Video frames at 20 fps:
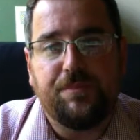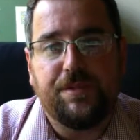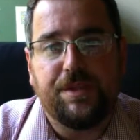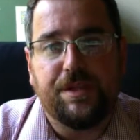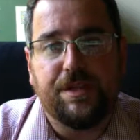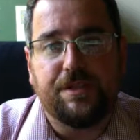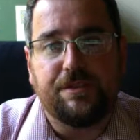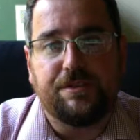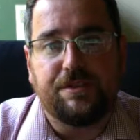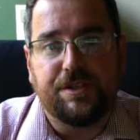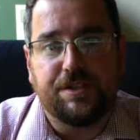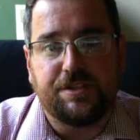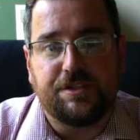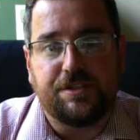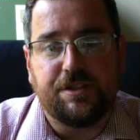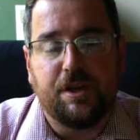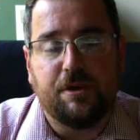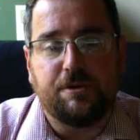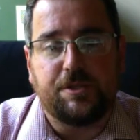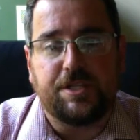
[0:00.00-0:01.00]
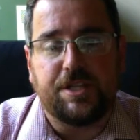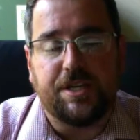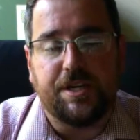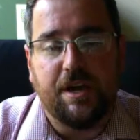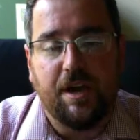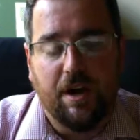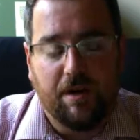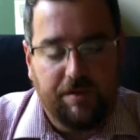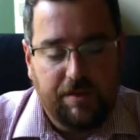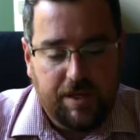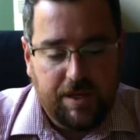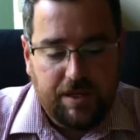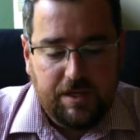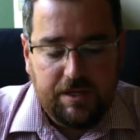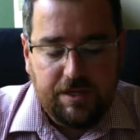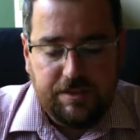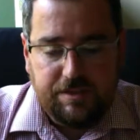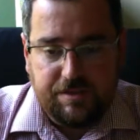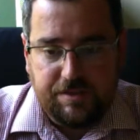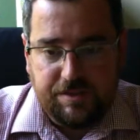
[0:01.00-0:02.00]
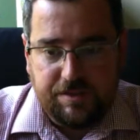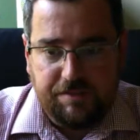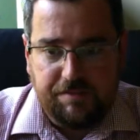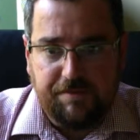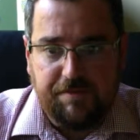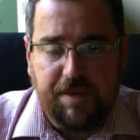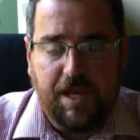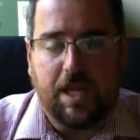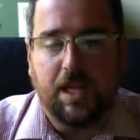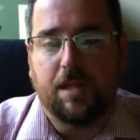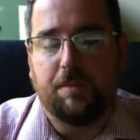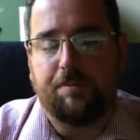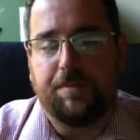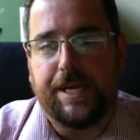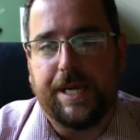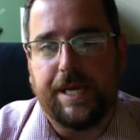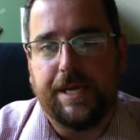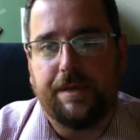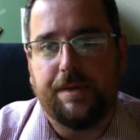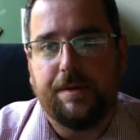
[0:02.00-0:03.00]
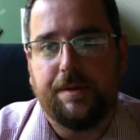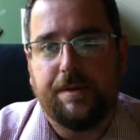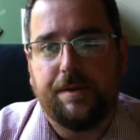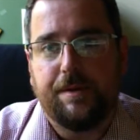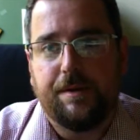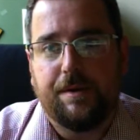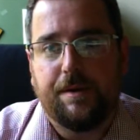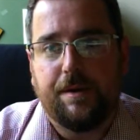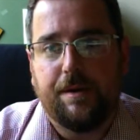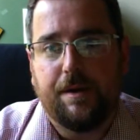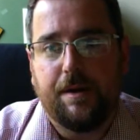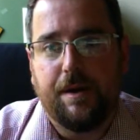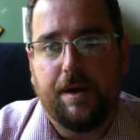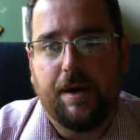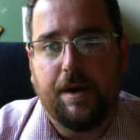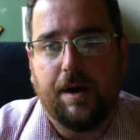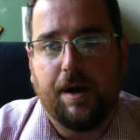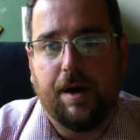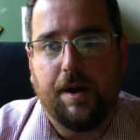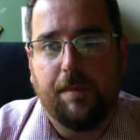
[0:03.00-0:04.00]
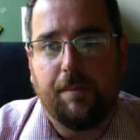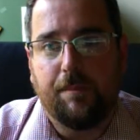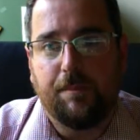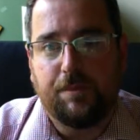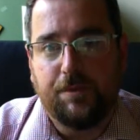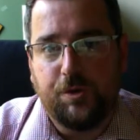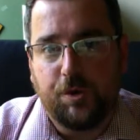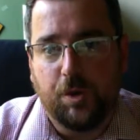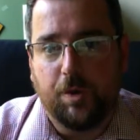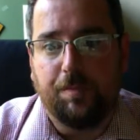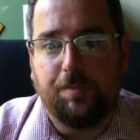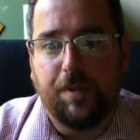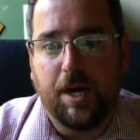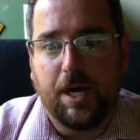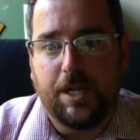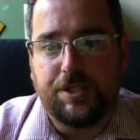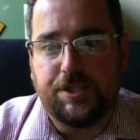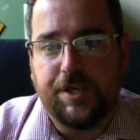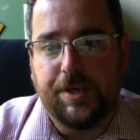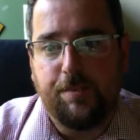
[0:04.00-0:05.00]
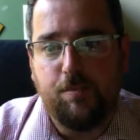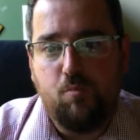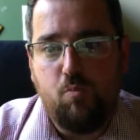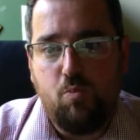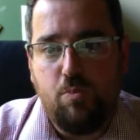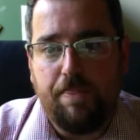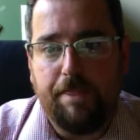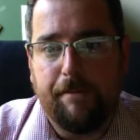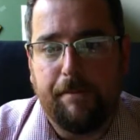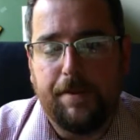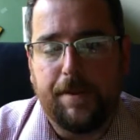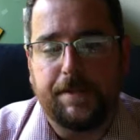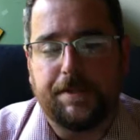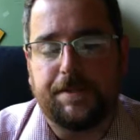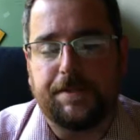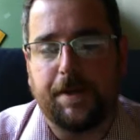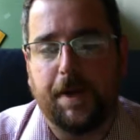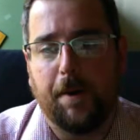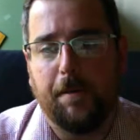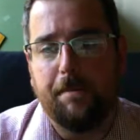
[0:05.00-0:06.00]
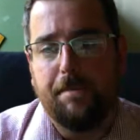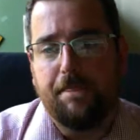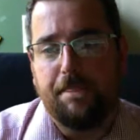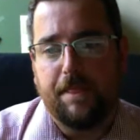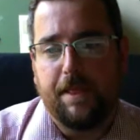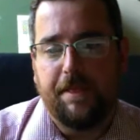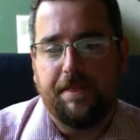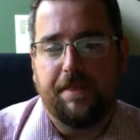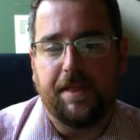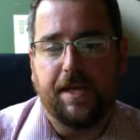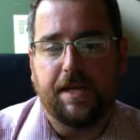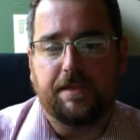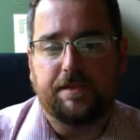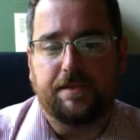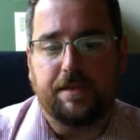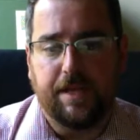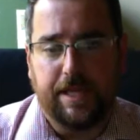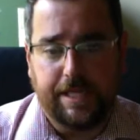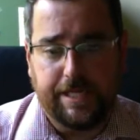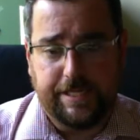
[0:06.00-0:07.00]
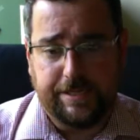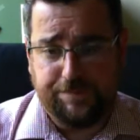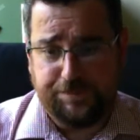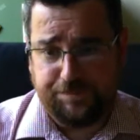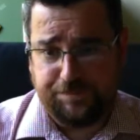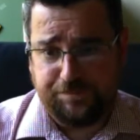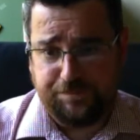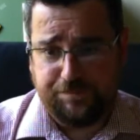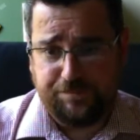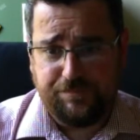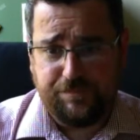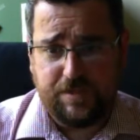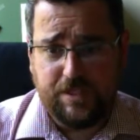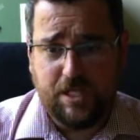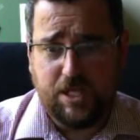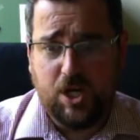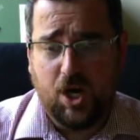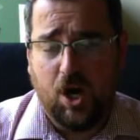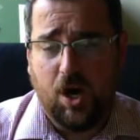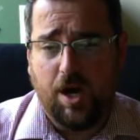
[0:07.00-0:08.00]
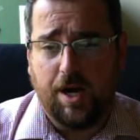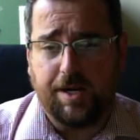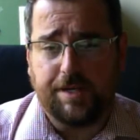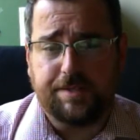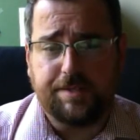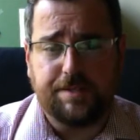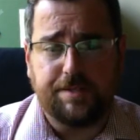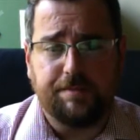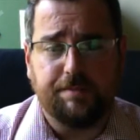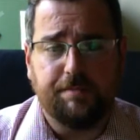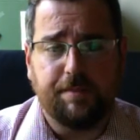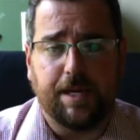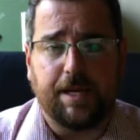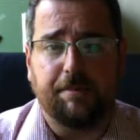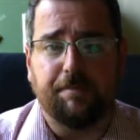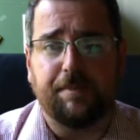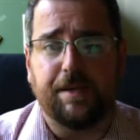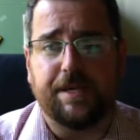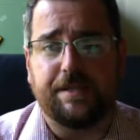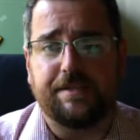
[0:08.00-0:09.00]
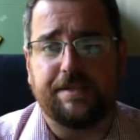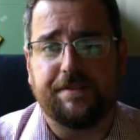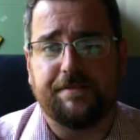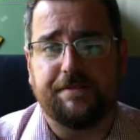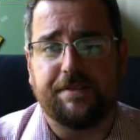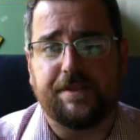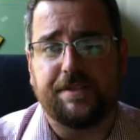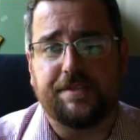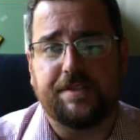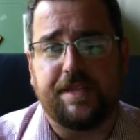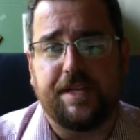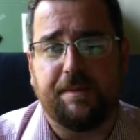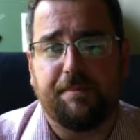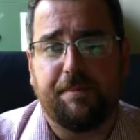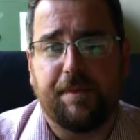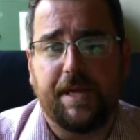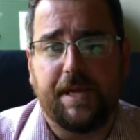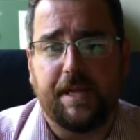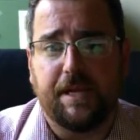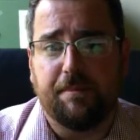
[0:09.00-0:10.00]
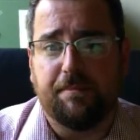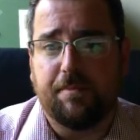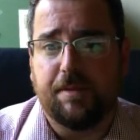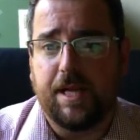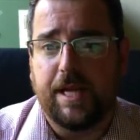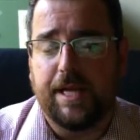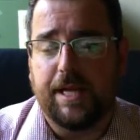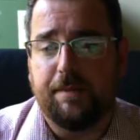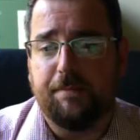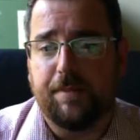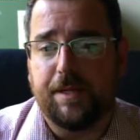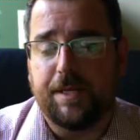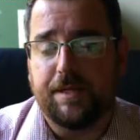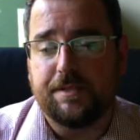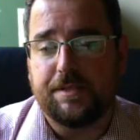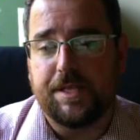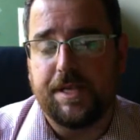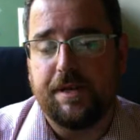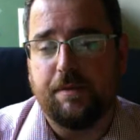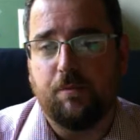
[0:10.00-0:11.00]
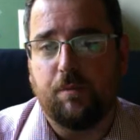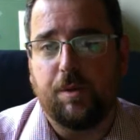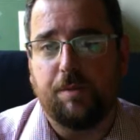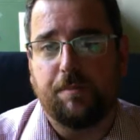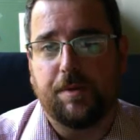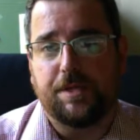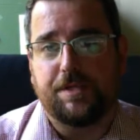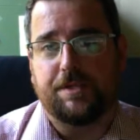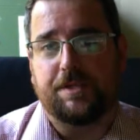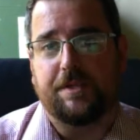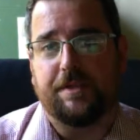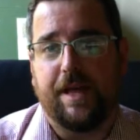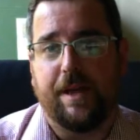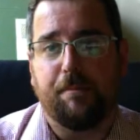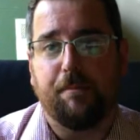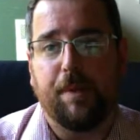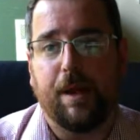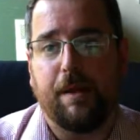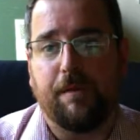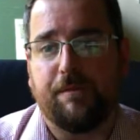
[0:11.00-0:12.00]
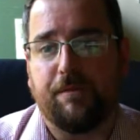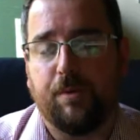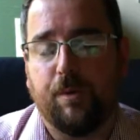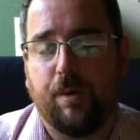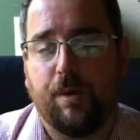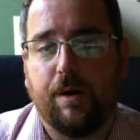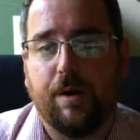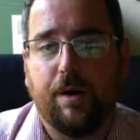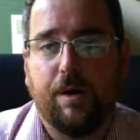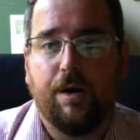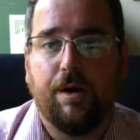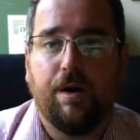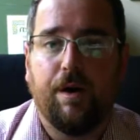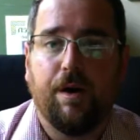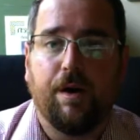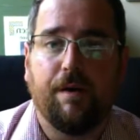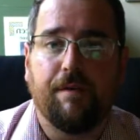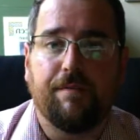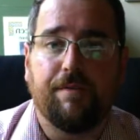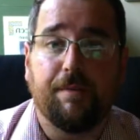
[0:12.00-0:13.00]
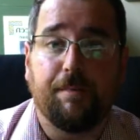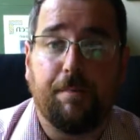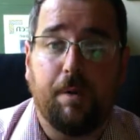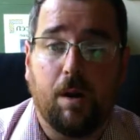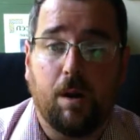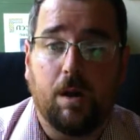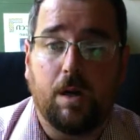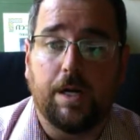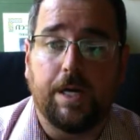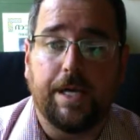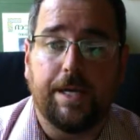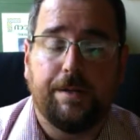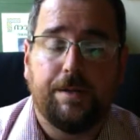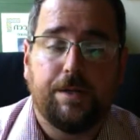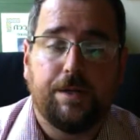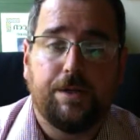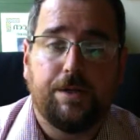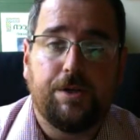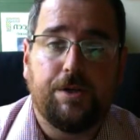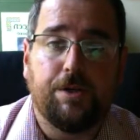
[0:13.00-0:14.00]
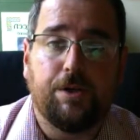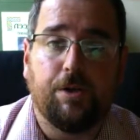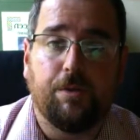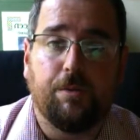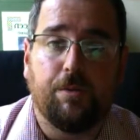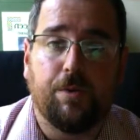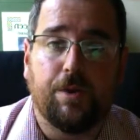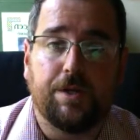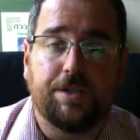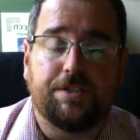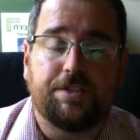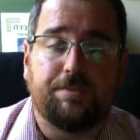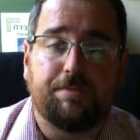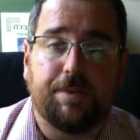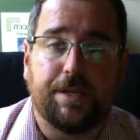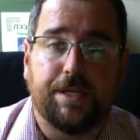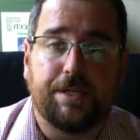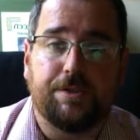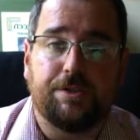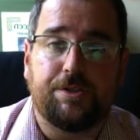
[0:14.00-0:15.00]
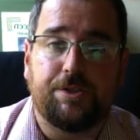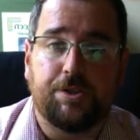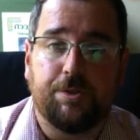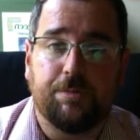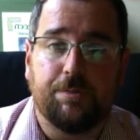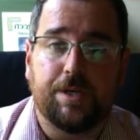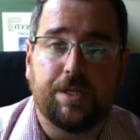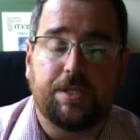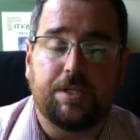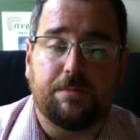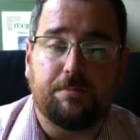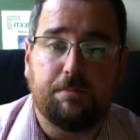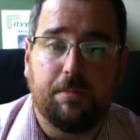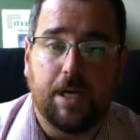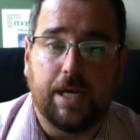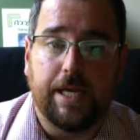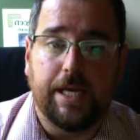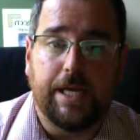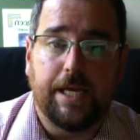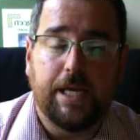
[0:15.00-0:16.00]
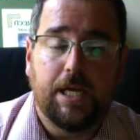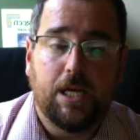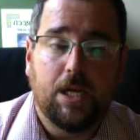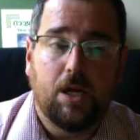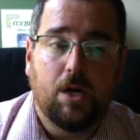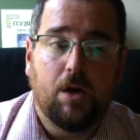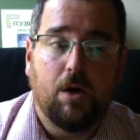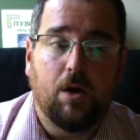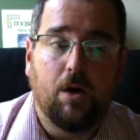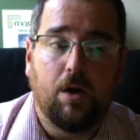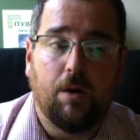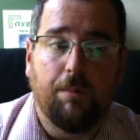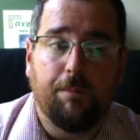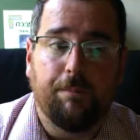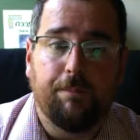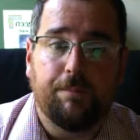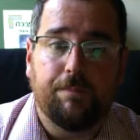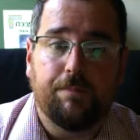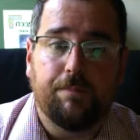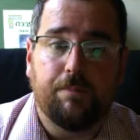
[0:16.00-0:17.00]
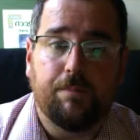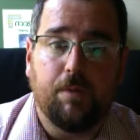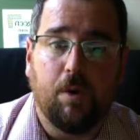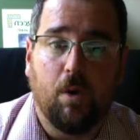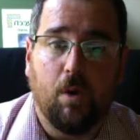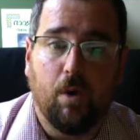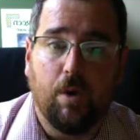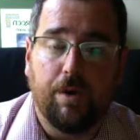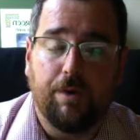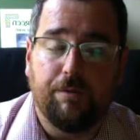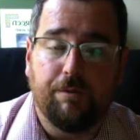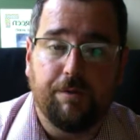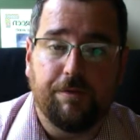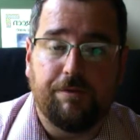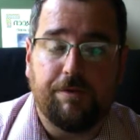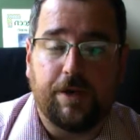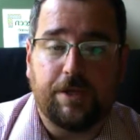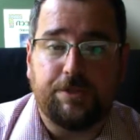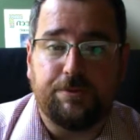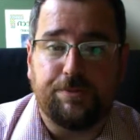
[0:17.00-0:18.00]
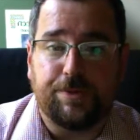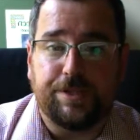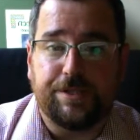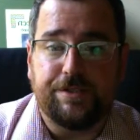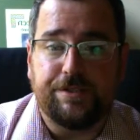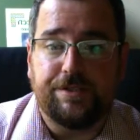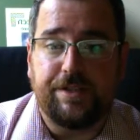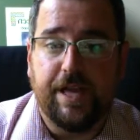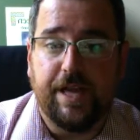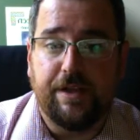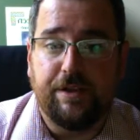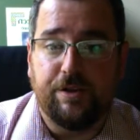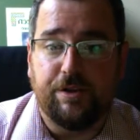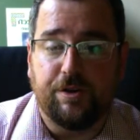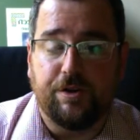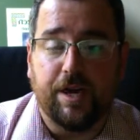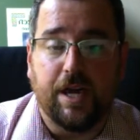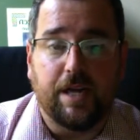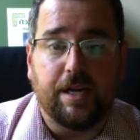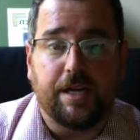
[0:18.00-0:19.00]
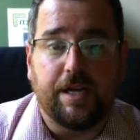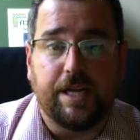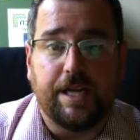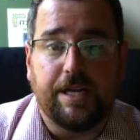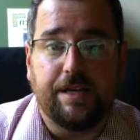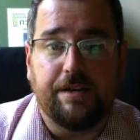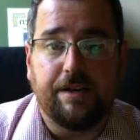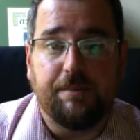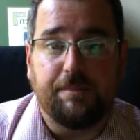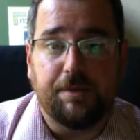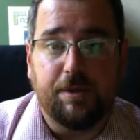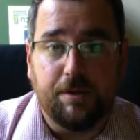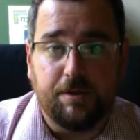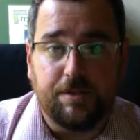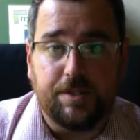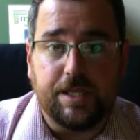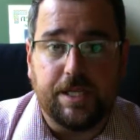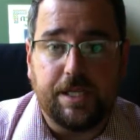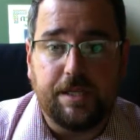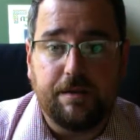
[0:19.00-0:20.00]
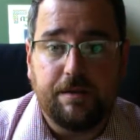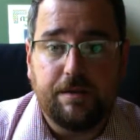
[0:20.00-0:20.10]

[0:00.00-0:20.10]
is this notion of developing your budget. And so things like cost make a big difference in media planning because, again, we mentioned that metaphor of the party. You don't want to spend too much money on refreshments that you're not going to end up using.